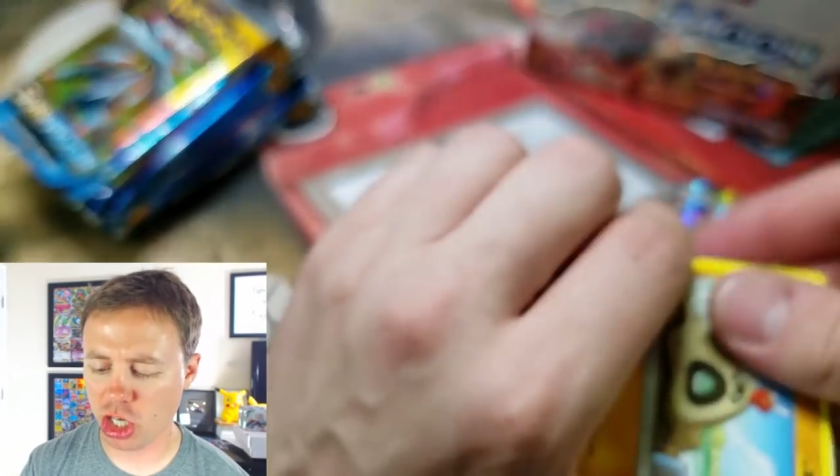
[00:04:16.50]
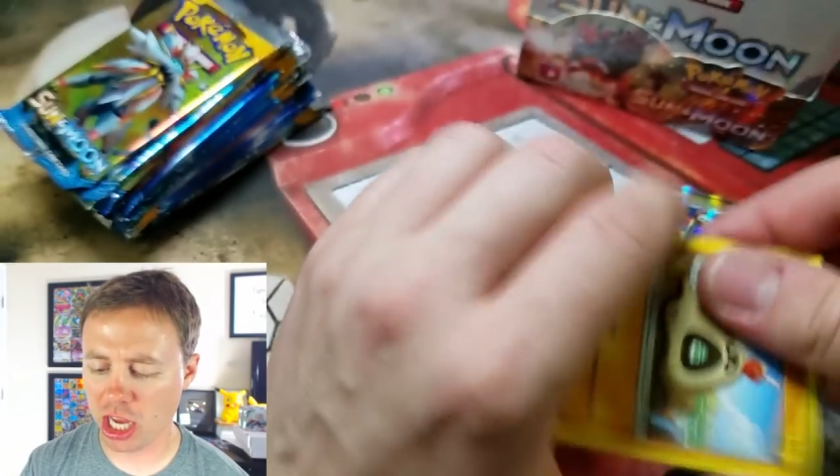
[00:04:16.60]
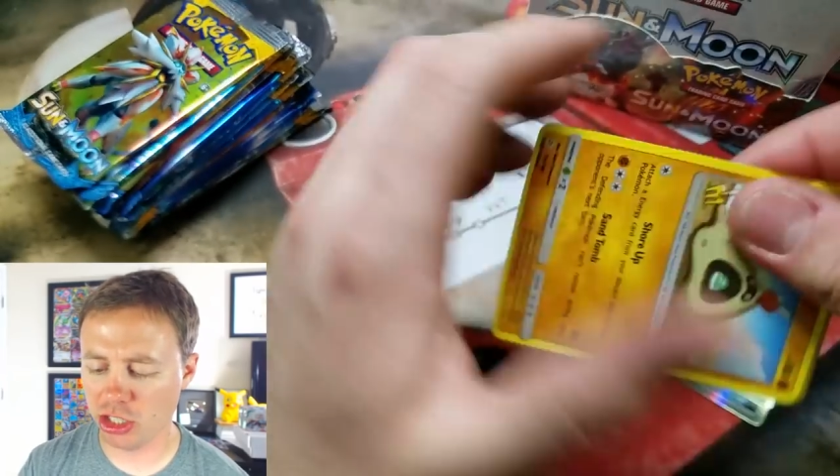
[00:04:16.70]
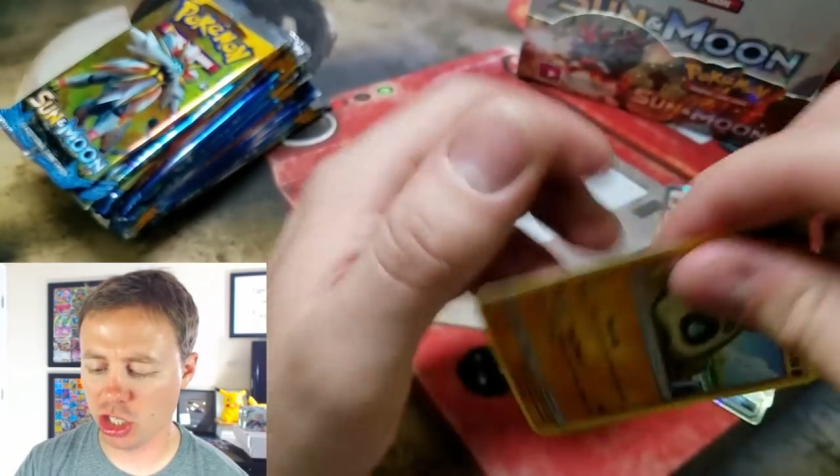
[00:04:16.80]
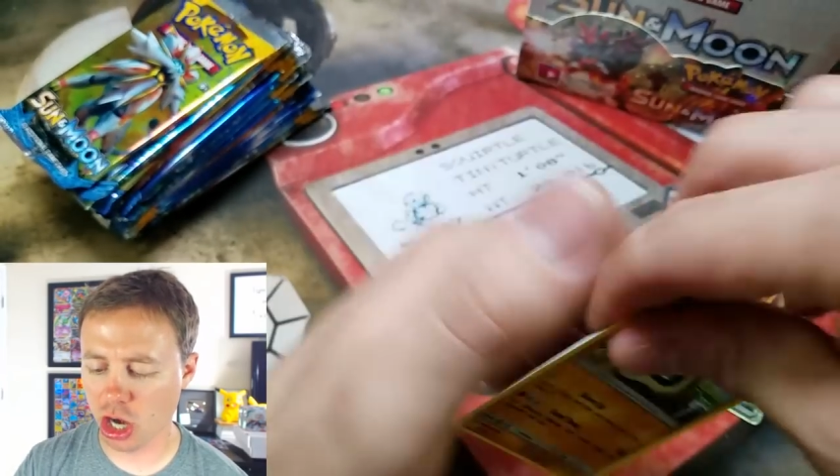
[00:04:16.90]

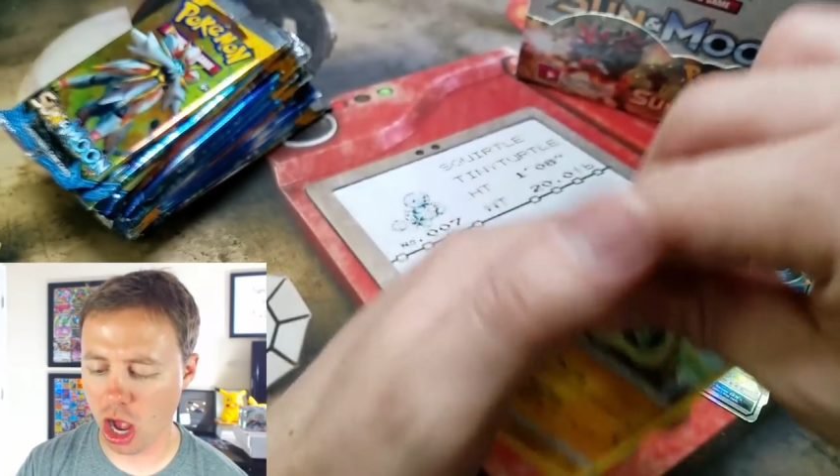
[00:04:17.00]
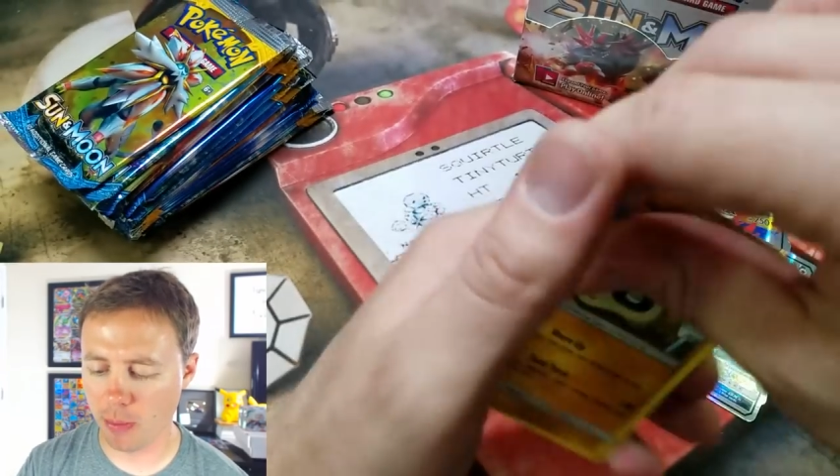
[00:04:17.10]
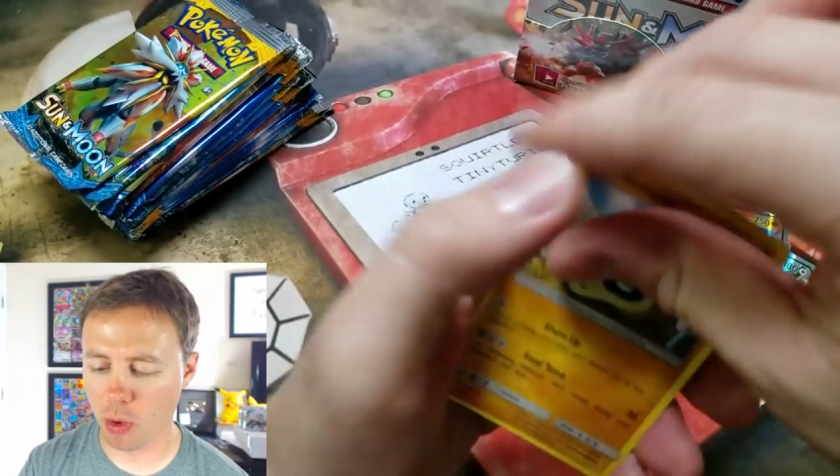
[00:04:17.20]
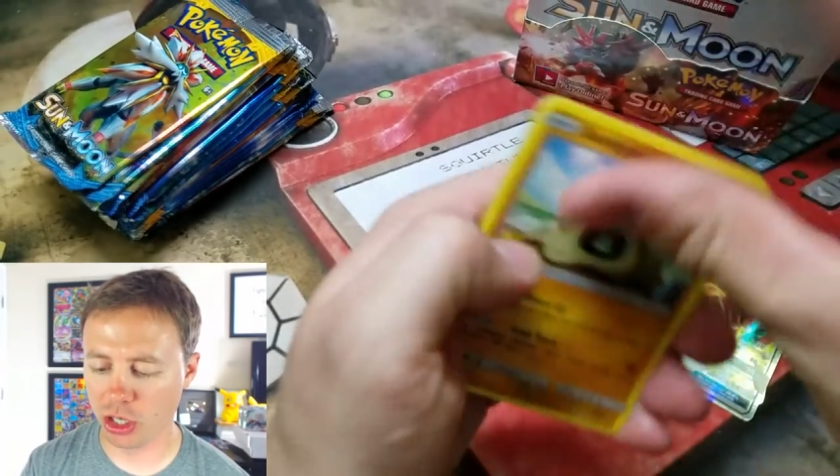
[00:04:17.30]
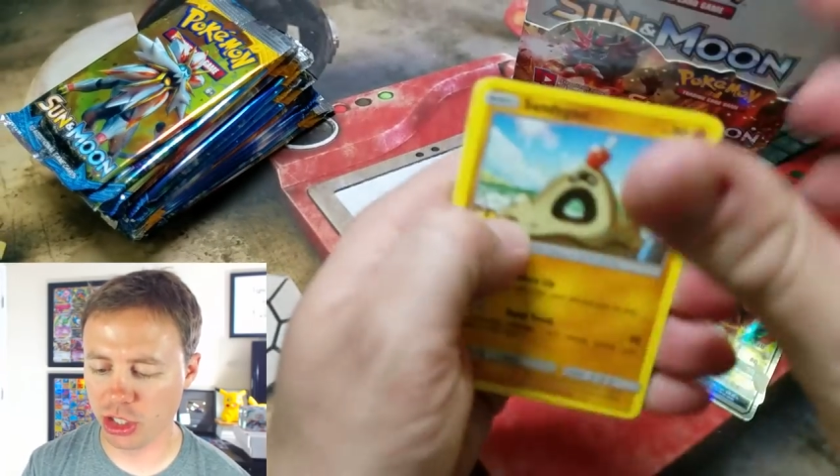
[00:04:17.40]
change it
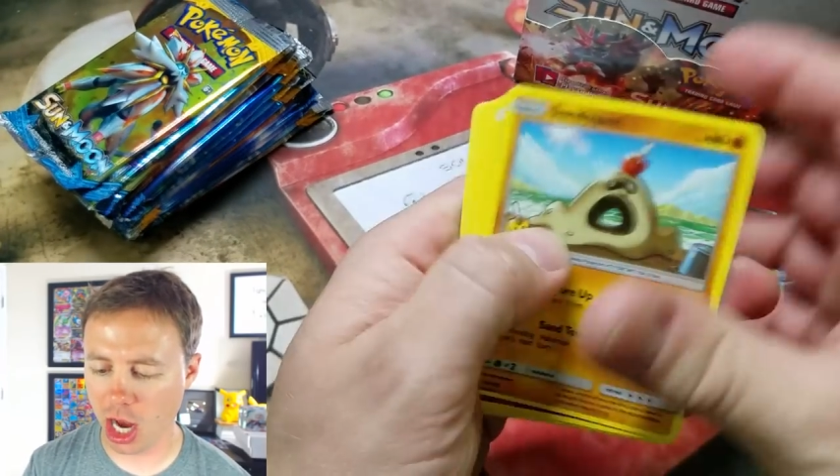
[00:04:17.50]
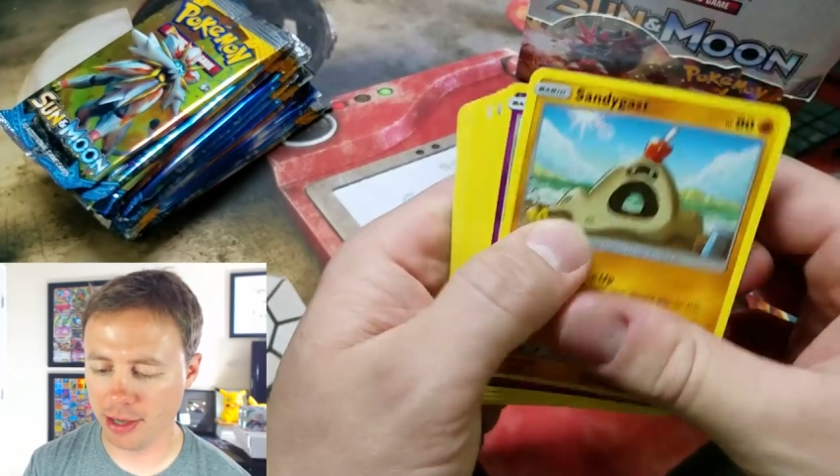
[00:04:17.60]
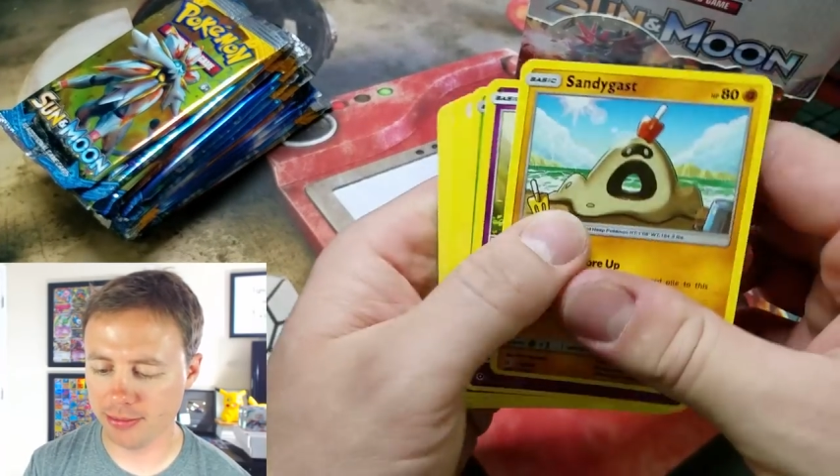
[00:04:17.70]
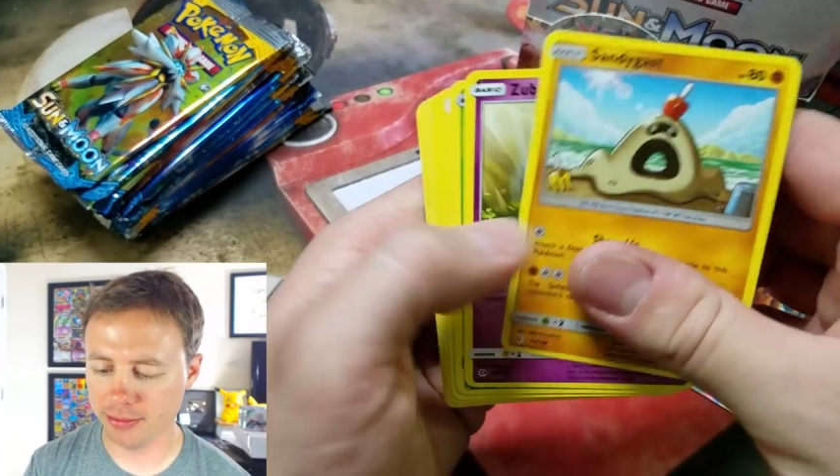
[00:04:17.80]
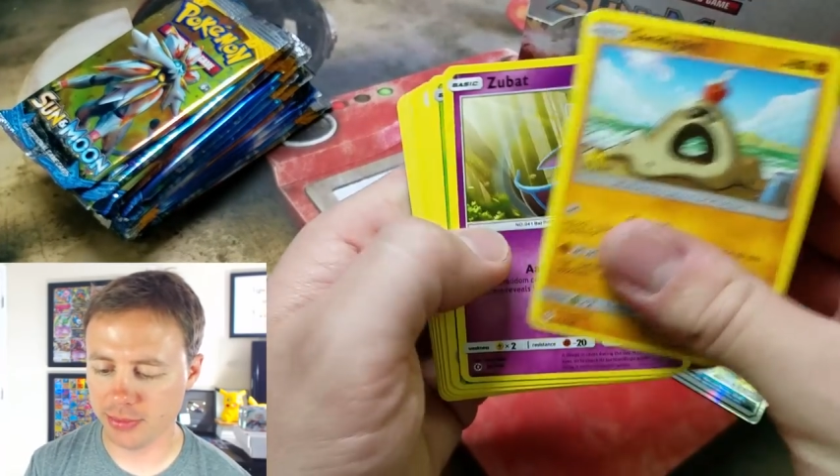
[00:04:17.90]
up, would ya?